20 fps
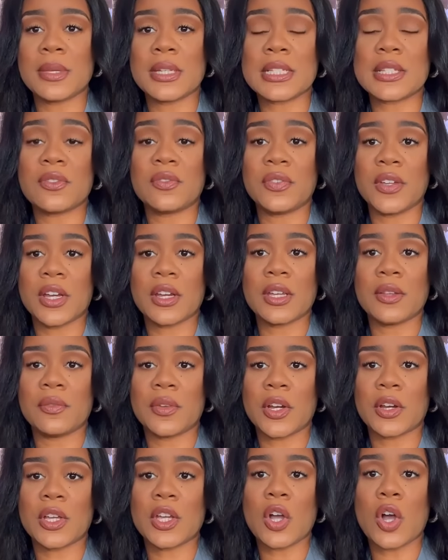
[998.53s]
it's very,
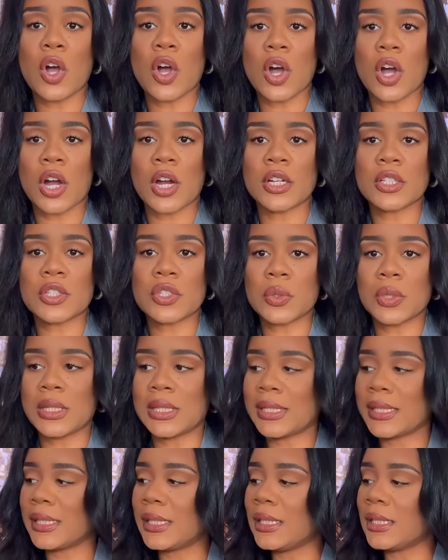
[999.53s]
very hard to
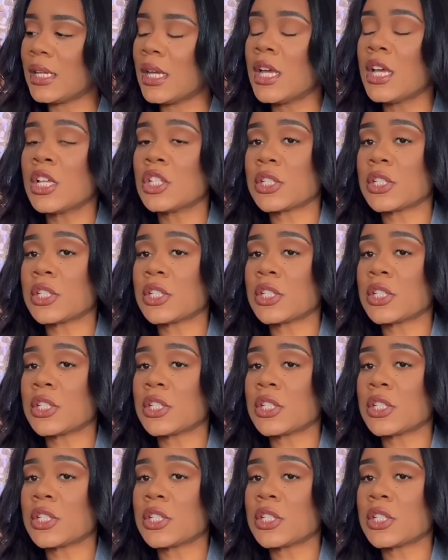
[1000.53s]
clean.